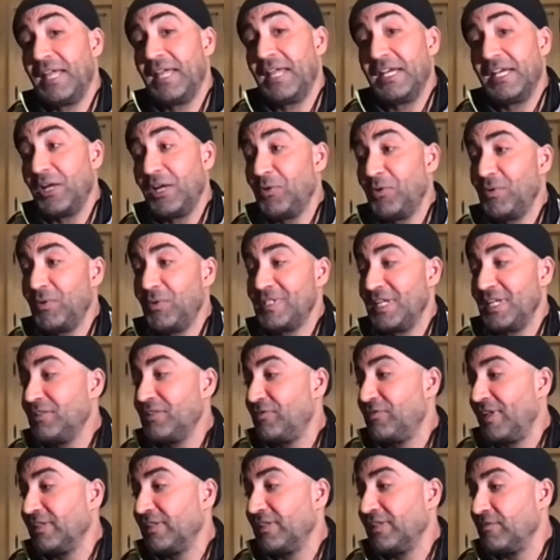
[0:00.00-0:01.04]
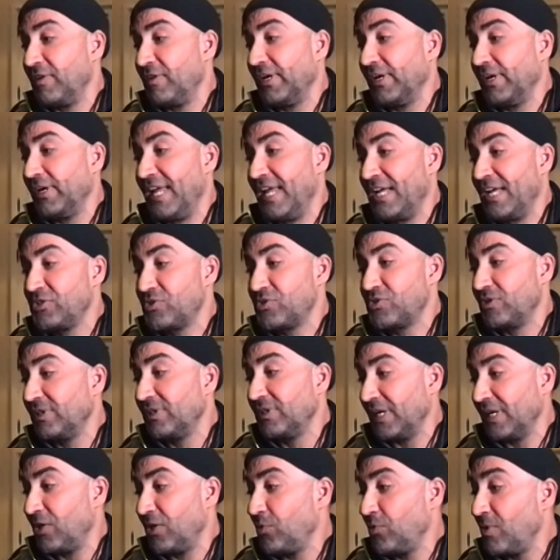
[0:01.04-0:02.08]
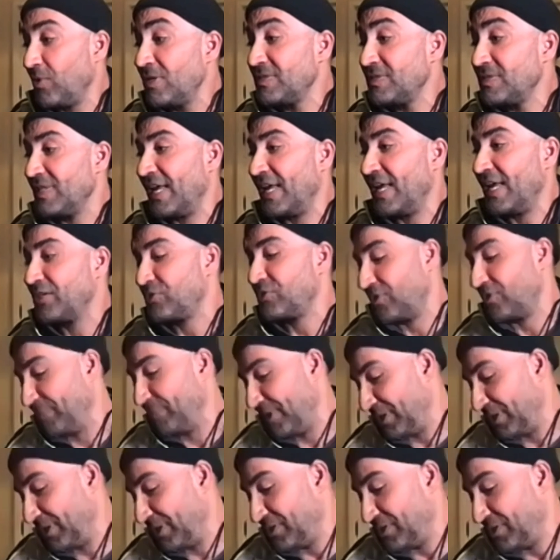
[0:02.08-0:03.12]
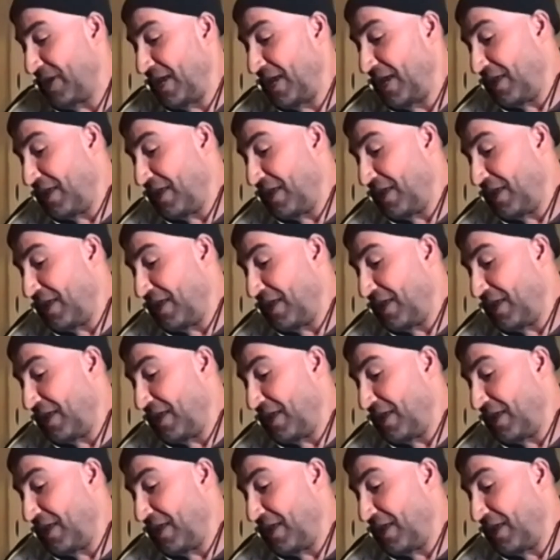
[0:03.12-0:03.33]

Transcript: and it was it felt very natural, and it was natural because